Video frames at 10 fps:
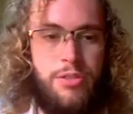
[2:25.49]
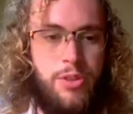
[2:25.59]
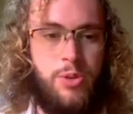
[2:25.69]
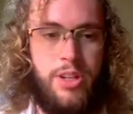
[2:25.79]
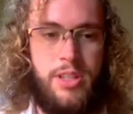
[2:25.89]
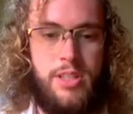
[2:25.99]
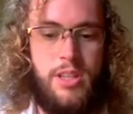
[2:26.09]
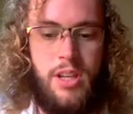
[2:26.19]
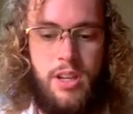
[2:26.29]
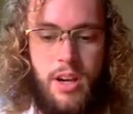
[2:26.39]
focus
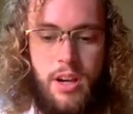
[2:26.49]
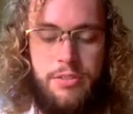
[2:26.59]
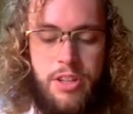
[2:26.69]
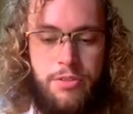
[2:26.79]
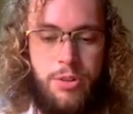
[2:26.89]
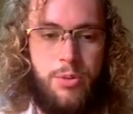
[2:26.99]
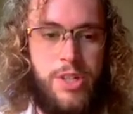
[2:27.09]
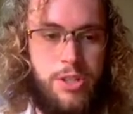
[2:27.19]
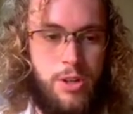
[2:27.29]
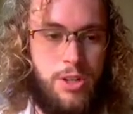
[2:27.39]
of different
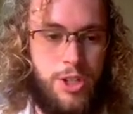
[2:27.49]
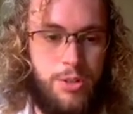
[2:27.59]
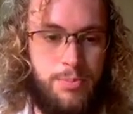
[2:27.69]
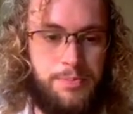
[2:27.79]
research.